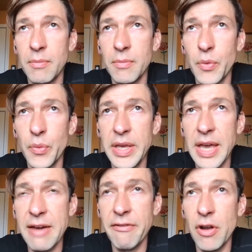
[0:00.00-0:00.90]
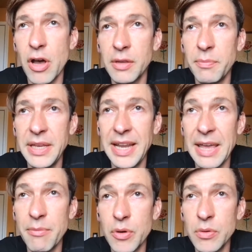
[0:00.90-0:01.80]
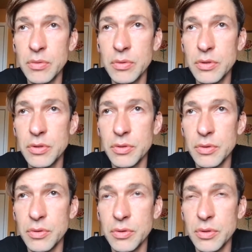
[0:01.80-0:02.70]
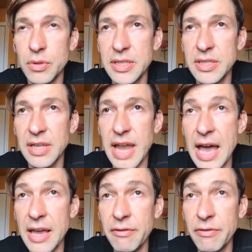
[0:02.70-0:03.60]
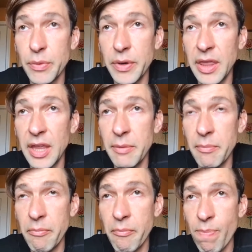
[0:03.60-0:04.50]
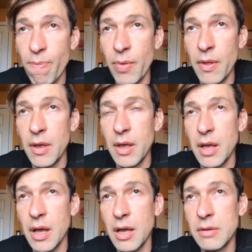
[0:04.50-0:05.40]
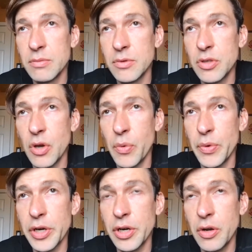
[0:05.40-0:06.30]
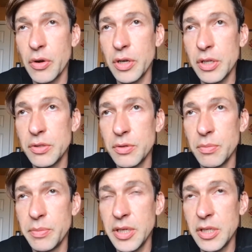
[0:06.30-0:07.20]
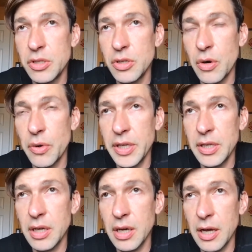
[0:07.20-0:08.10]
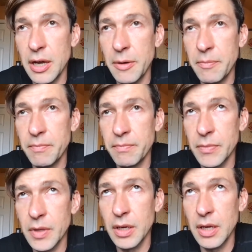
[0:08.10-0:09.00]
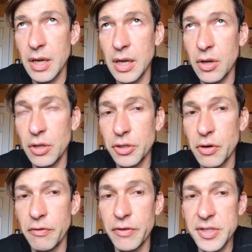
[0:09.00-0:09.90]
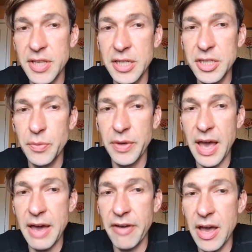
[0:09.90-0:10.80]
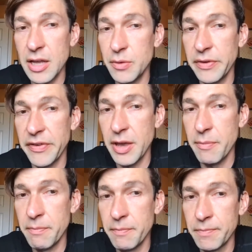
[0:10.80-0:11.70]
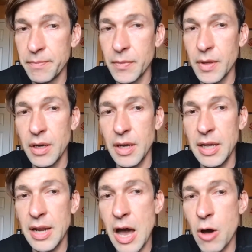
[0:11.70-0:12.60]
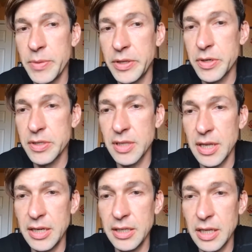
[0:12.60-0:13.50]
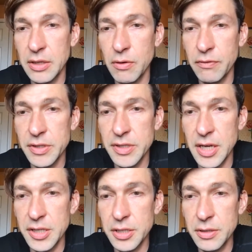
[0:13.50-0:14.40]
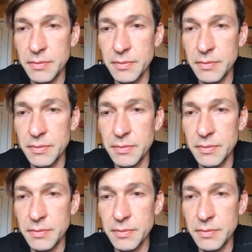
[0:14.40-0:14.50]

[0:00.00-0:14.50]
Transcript: we have not been able to do this live with him. So we're going to be showing another conversation we have had with him, and I'll be translating that conversation.